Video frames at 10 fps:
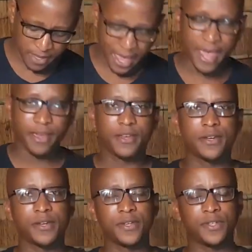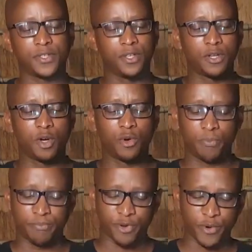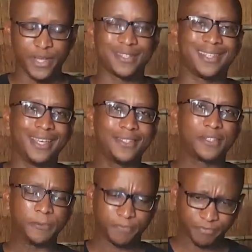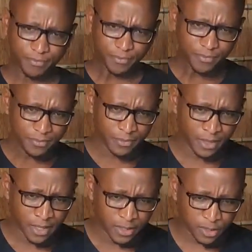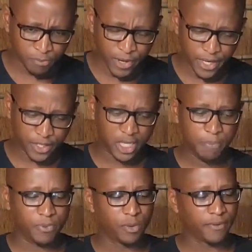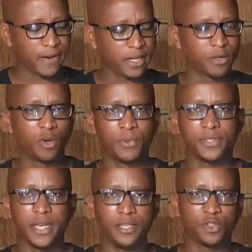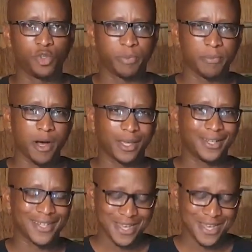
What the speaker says: Anchor's, brewer's yeast. It's pretty cheap. You will find it in almost any supermarket.